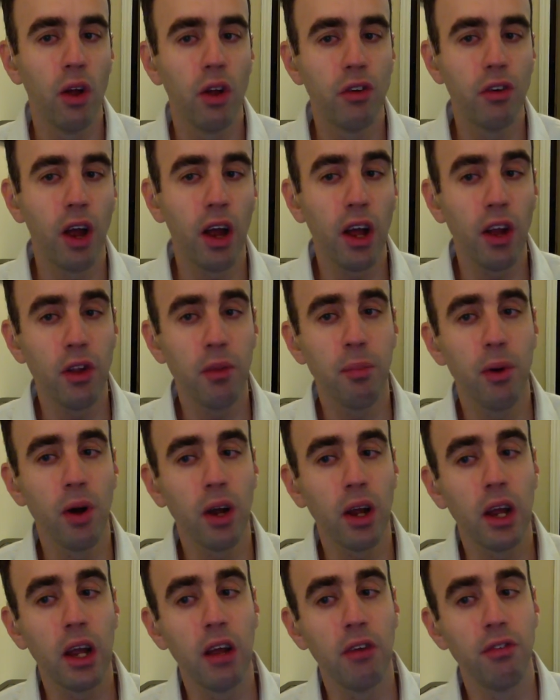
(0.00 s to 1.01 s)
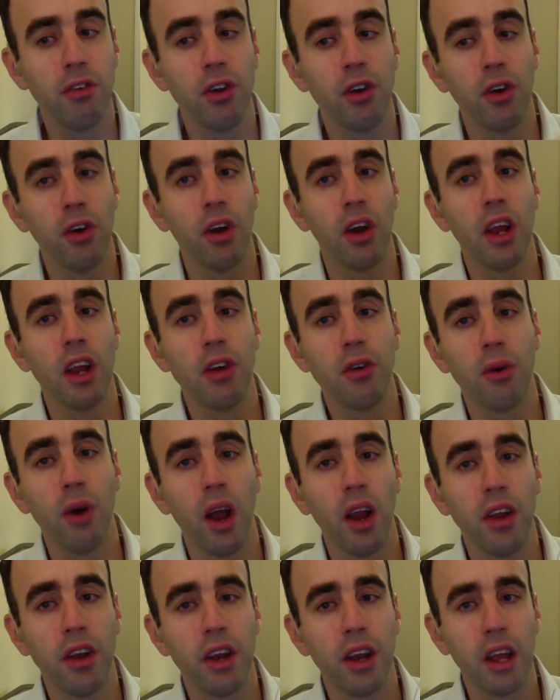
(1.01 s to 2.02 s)
Check out the book if you're
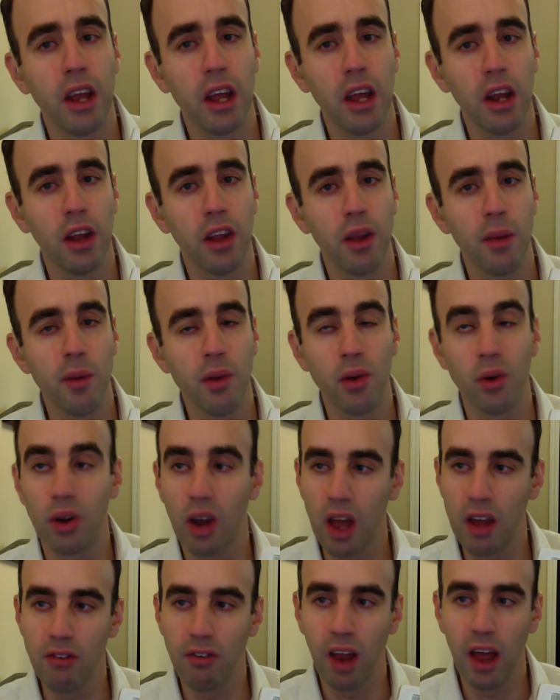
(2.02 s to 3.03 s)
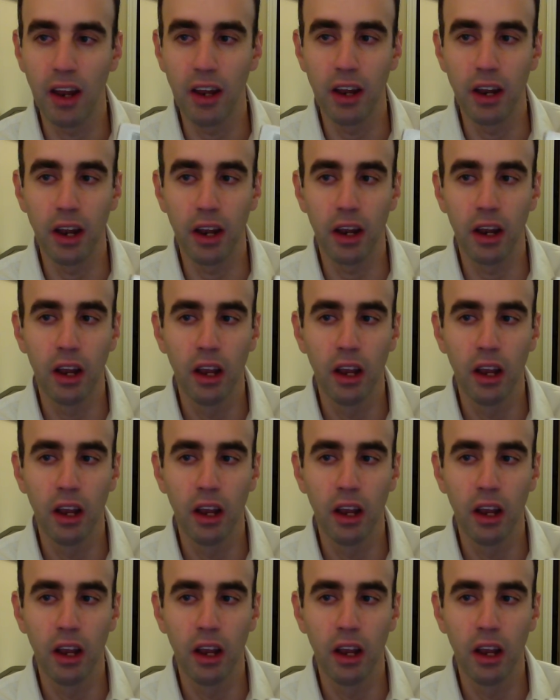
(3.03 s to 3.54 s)
interested in some of those life lessons.